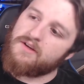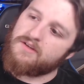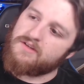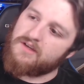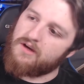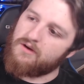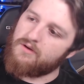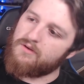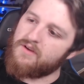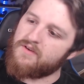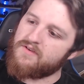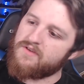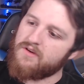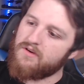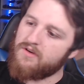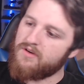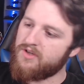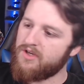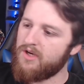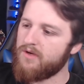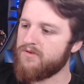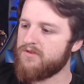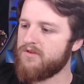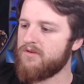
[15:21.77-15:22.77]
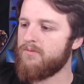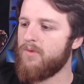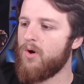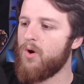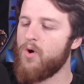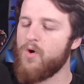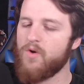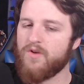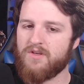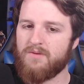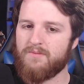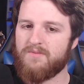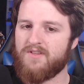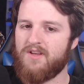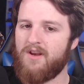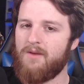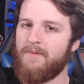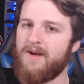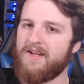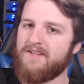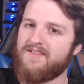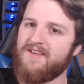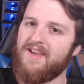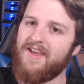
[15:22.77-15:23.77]
So they showed some awesome
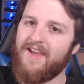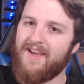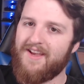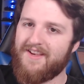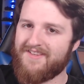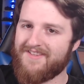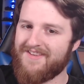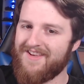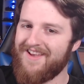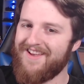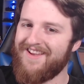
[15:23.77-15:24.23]
cinematics.